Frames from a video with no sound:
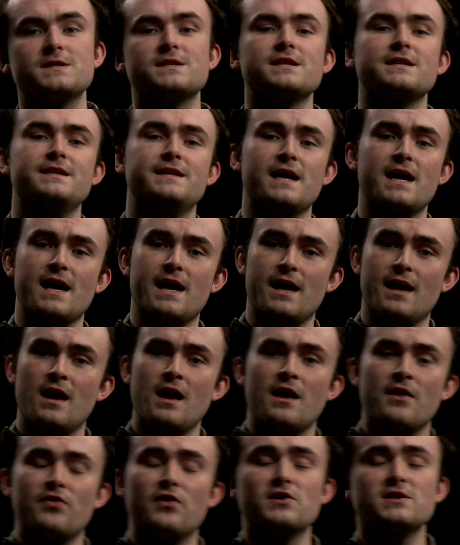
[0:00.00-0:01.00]
today,
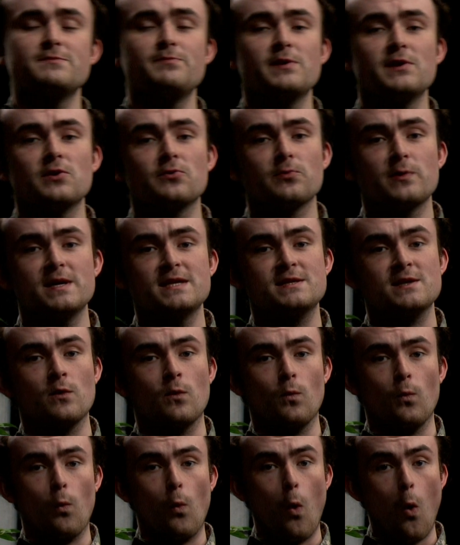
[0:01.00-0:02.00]
there's been a recent
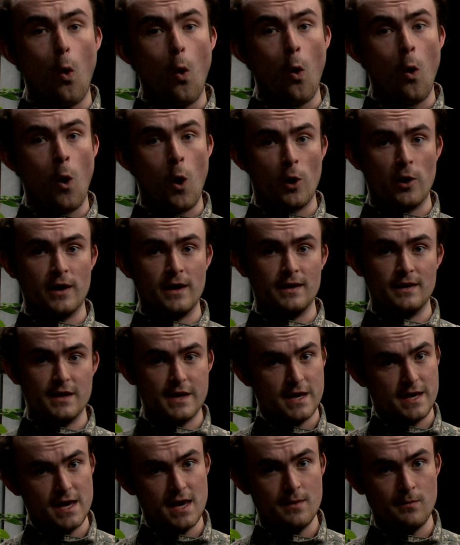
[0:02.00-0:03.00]
war in
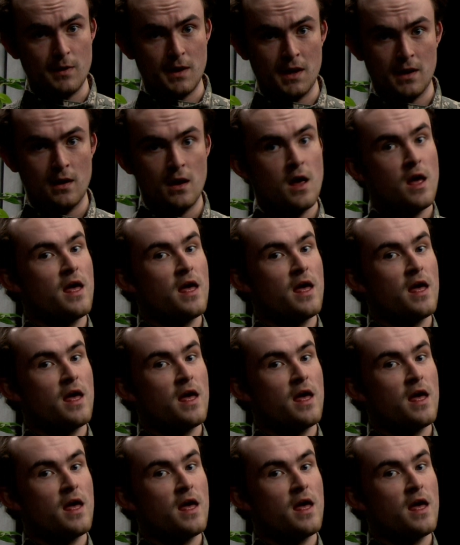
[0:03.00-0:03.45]
Yemen,